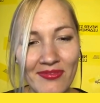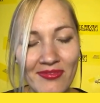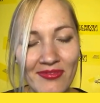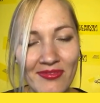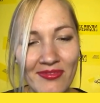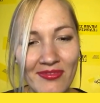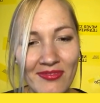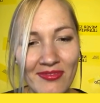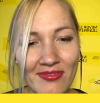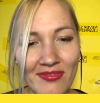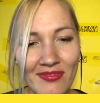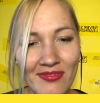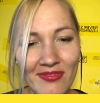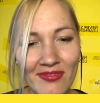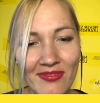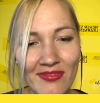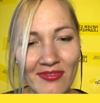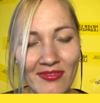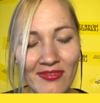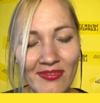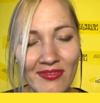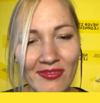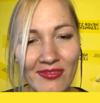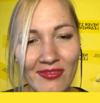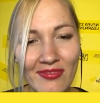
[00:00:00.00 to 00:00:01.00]

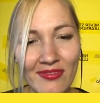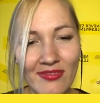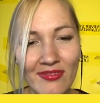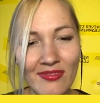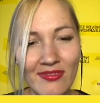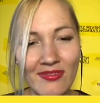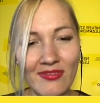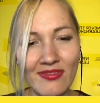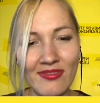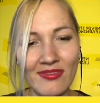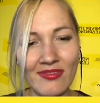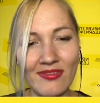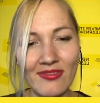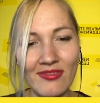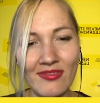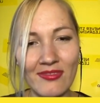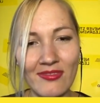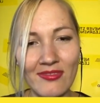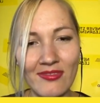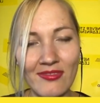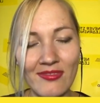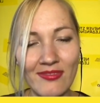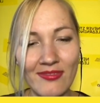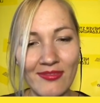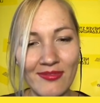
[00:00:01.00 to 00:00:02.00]

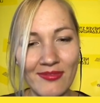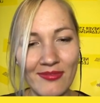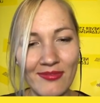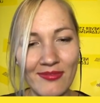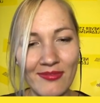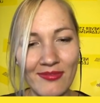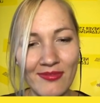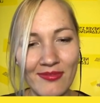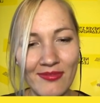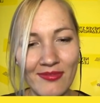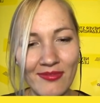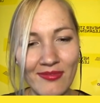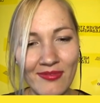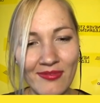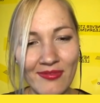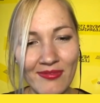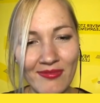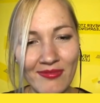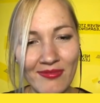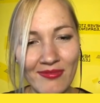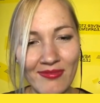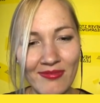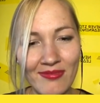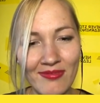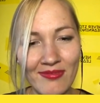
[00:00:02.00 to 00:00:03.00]

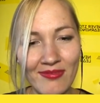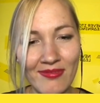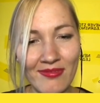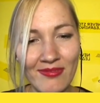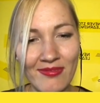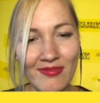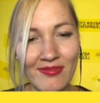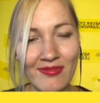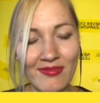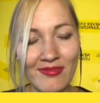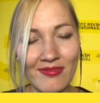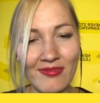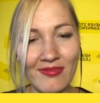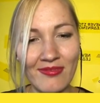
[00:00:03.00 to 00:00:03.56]
[no speech]